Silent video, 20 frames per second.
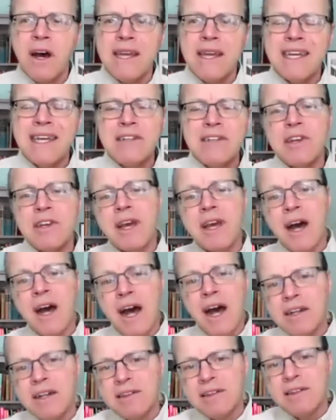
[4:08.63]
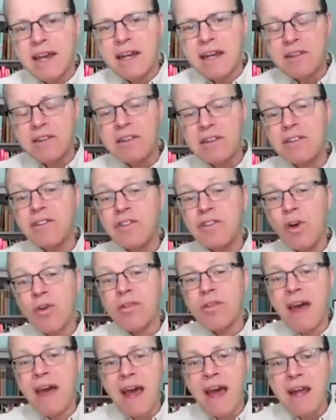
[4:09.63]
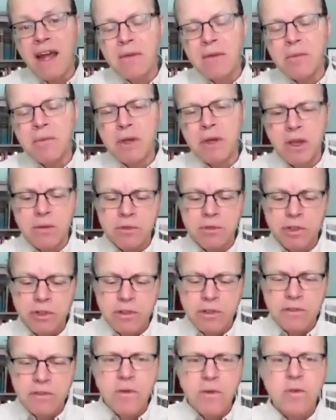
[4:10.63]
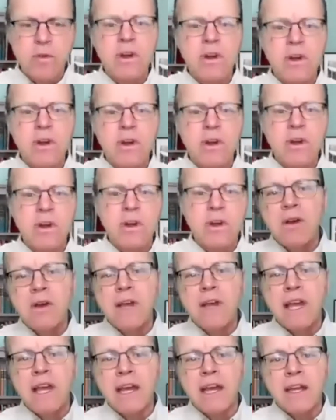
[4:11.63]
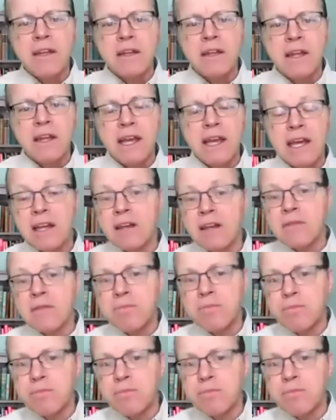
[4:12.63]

into context so that it becomes useful and valuable and